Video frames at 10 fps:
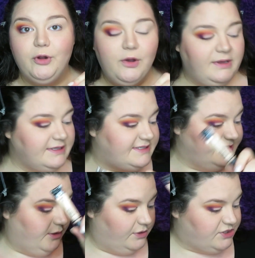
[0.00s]
Pro
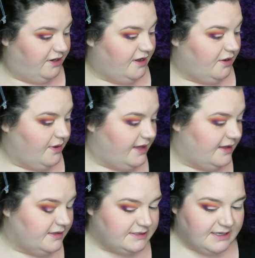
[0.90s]
Conceal, which I know
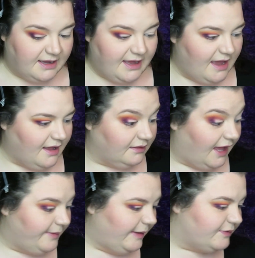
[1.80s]
is a
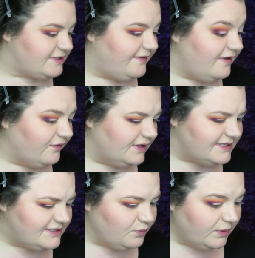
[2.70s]
lot of people's
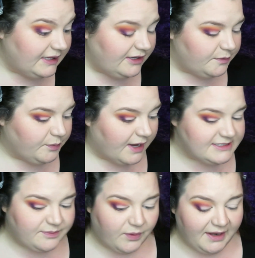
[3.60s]
favorites. It's a really good
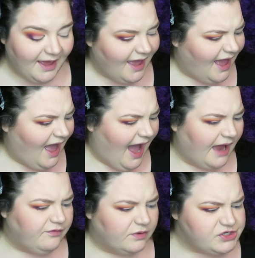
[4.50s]
price point.
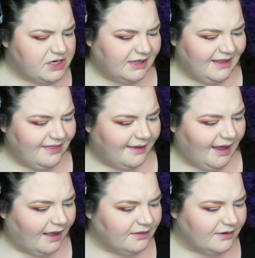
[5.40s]
Unfortunately, the
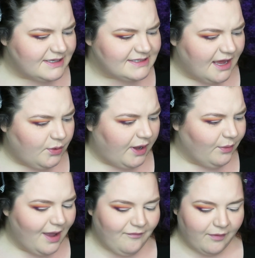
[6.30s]
color is not
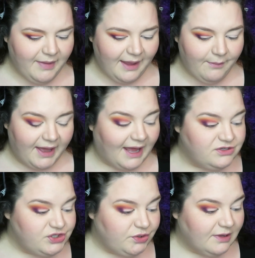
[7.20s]
quite right for me, but I
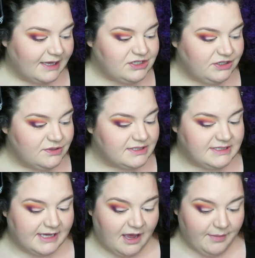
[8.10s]
do like to use
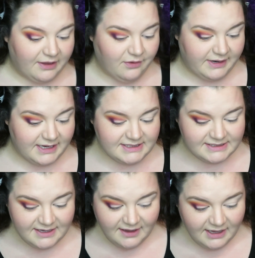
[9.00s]
it to cut my
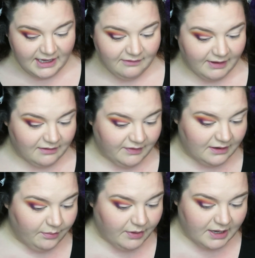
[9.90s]
crease if I can
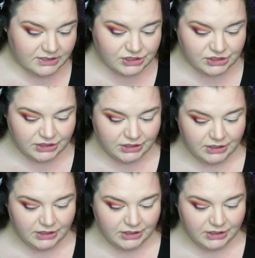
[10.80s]
find a brush.